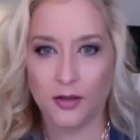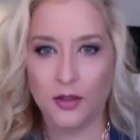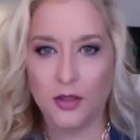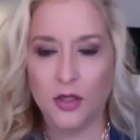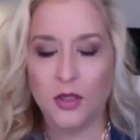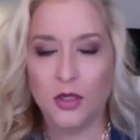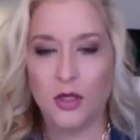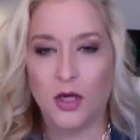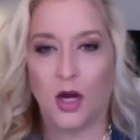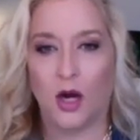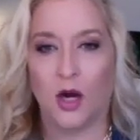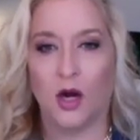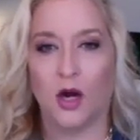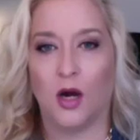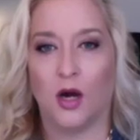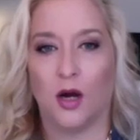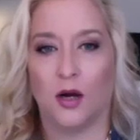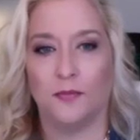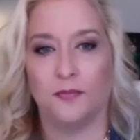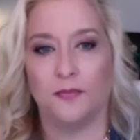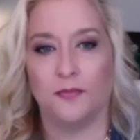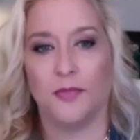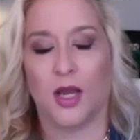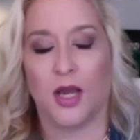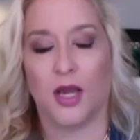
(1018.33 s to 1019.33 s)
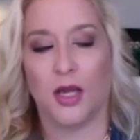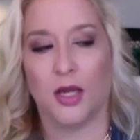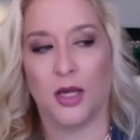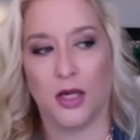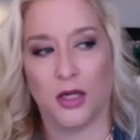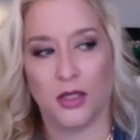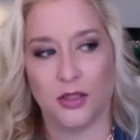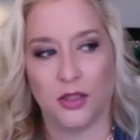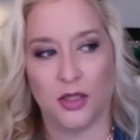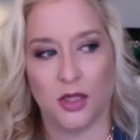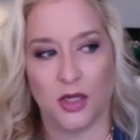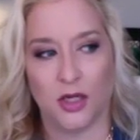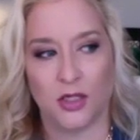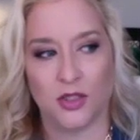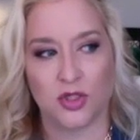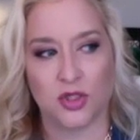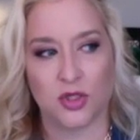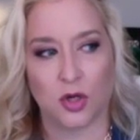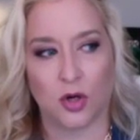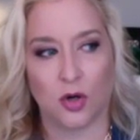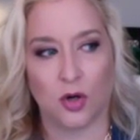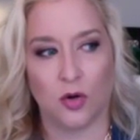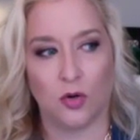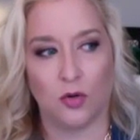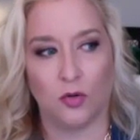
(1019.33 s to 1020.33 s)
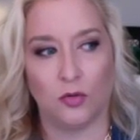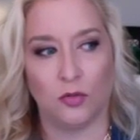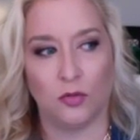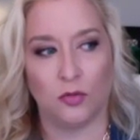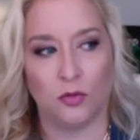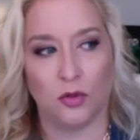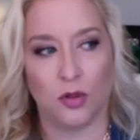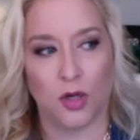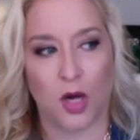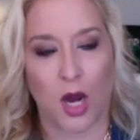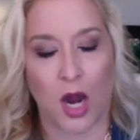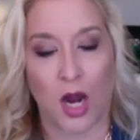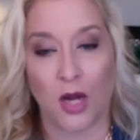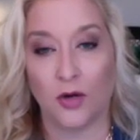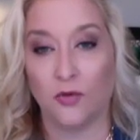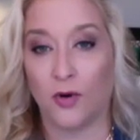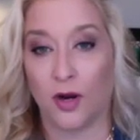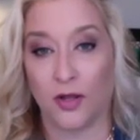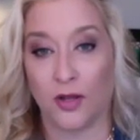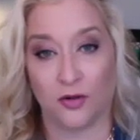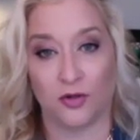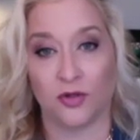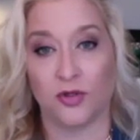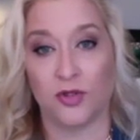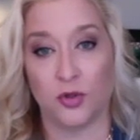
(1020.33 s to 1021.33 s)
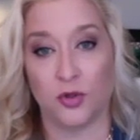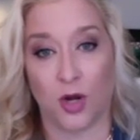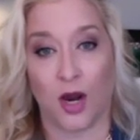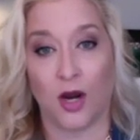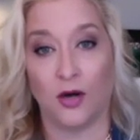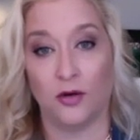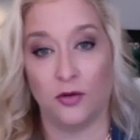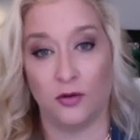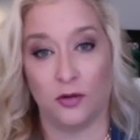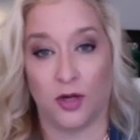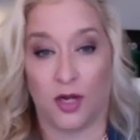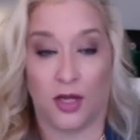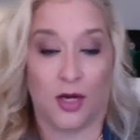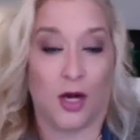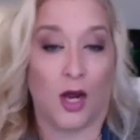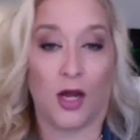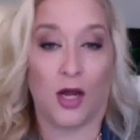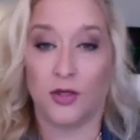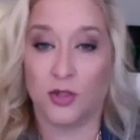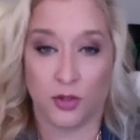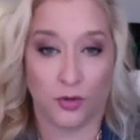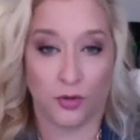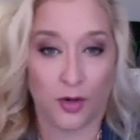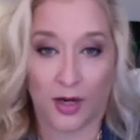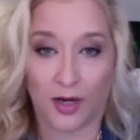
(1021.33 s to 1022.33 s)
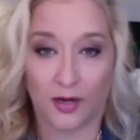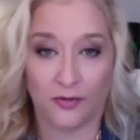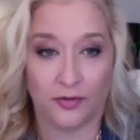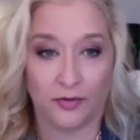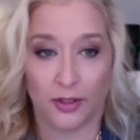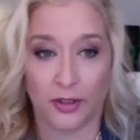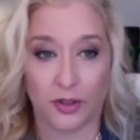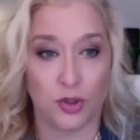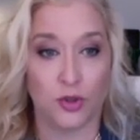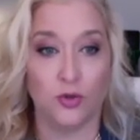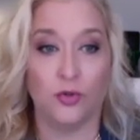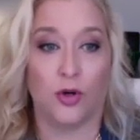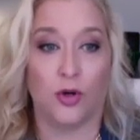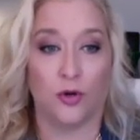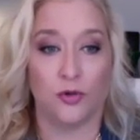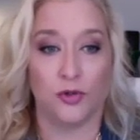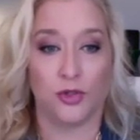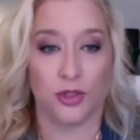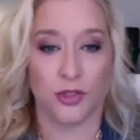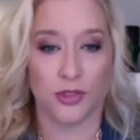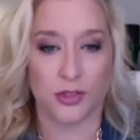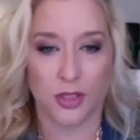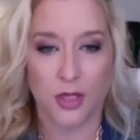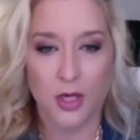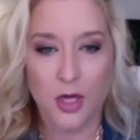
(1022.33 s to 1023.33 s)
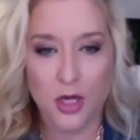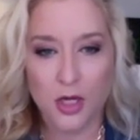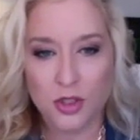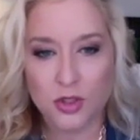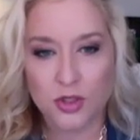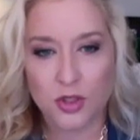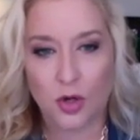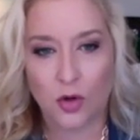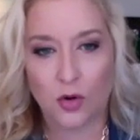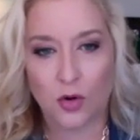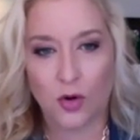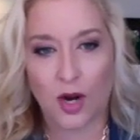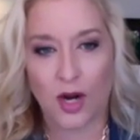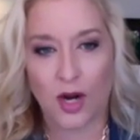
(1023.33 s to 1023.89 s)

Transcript: Yeah. Um, and and so I'd rather do I and I do I have like two coaches, so I'd